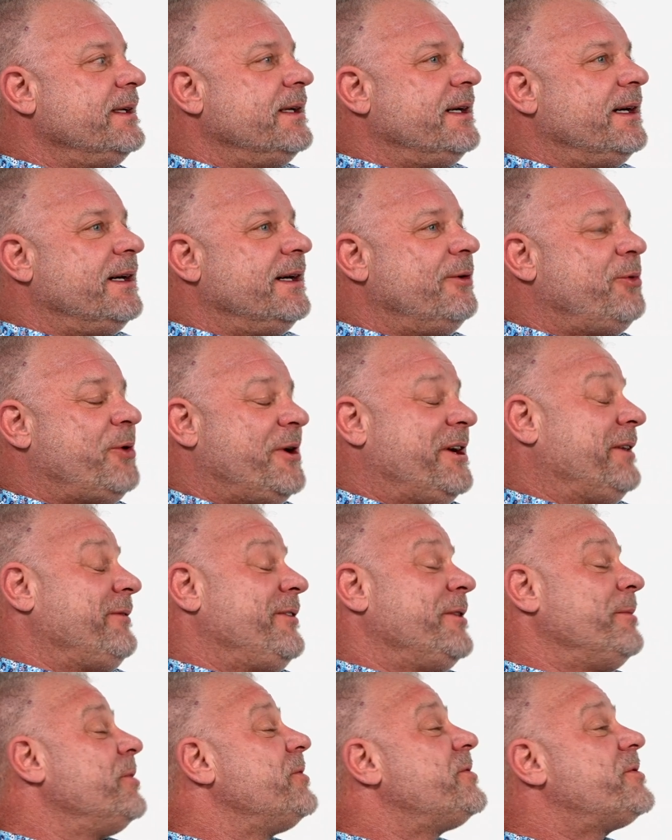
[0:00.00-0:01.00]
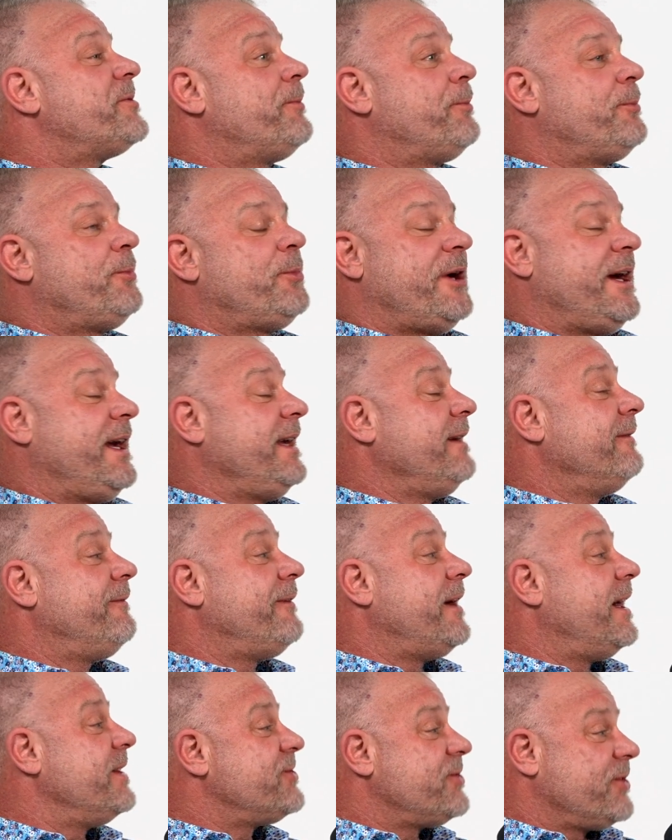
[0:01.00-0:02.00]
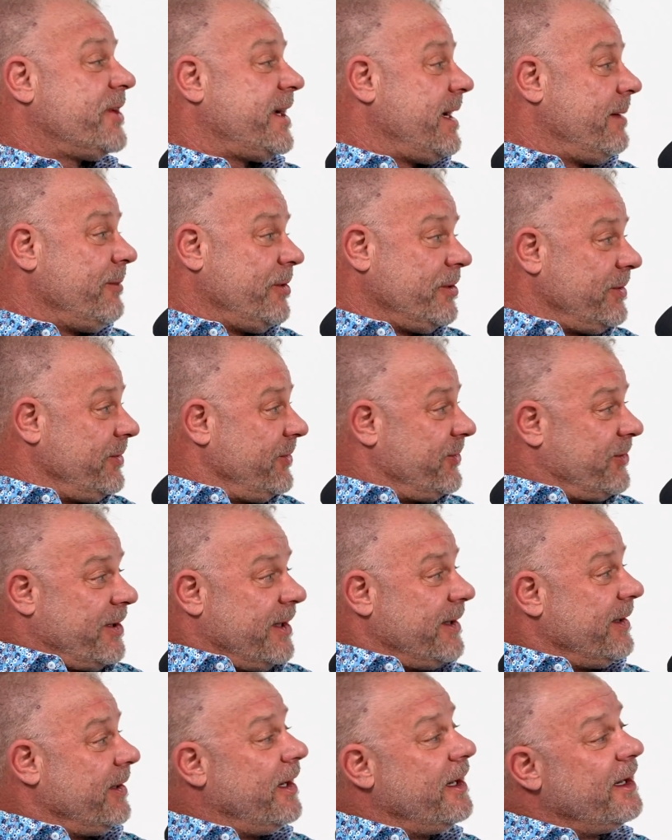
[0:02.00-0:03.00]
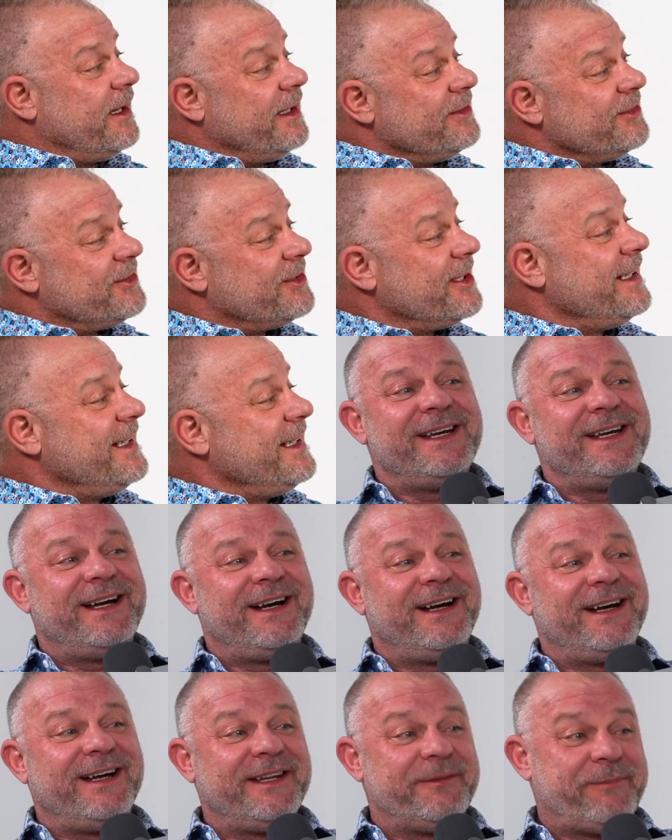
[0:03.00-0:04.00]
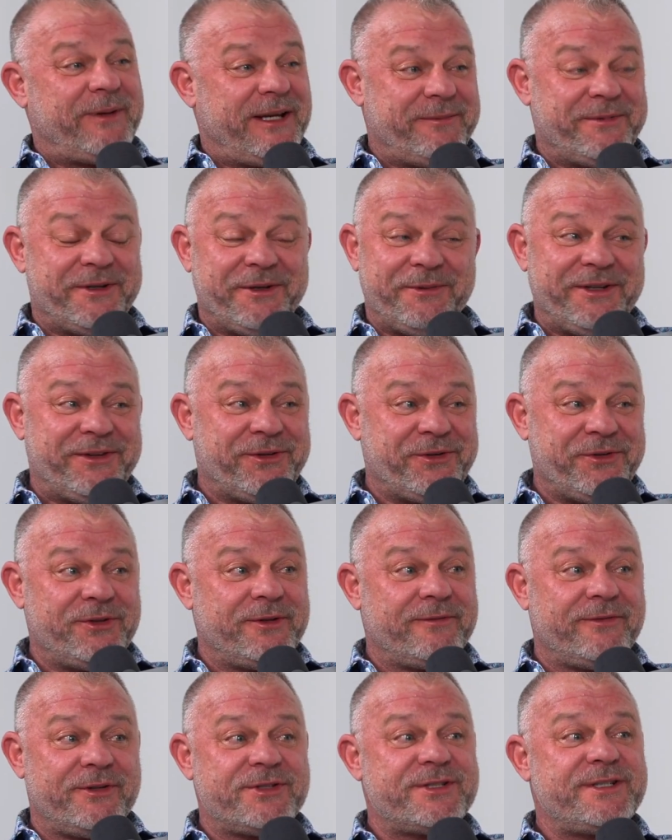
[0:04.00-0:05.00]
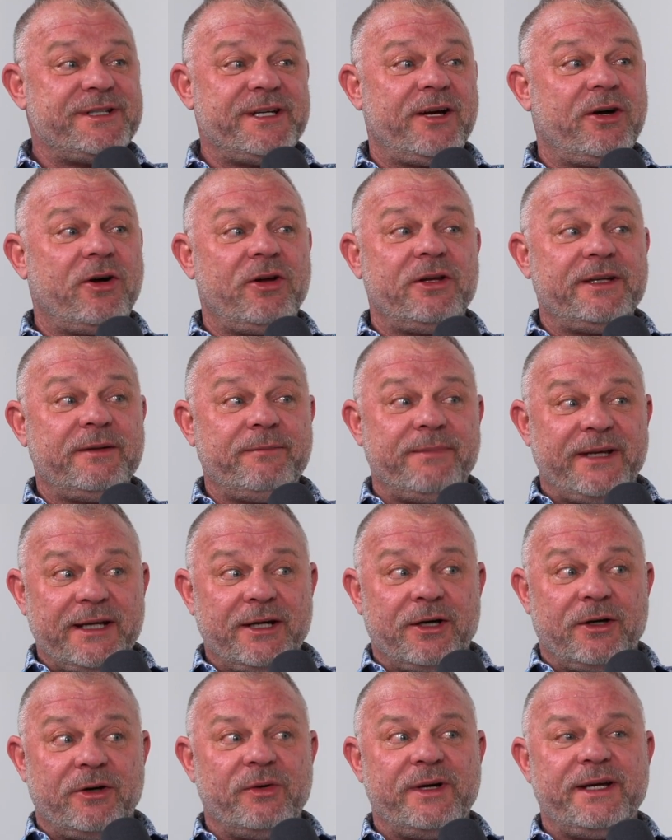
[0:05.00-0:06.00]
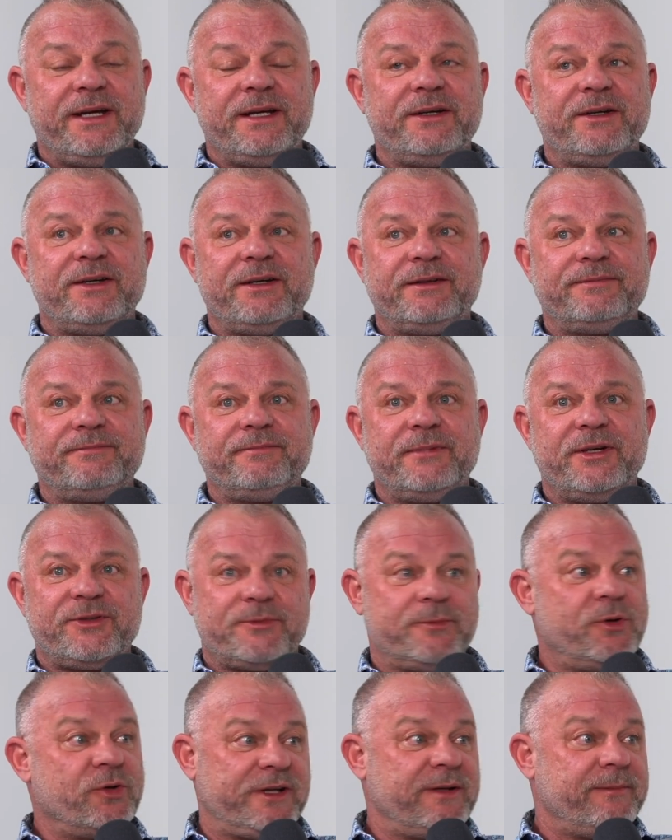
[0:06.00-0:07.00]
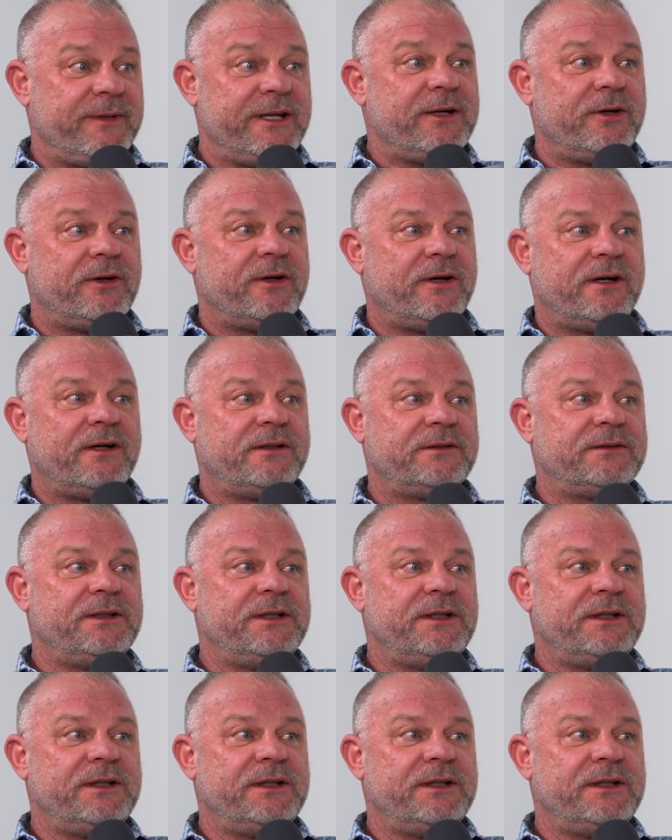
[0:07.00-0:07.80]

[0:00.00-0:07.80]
One of them was spraying Pfizer chemicals on lawns. That paid my way through university and calling bingo in a smoky bingo hall.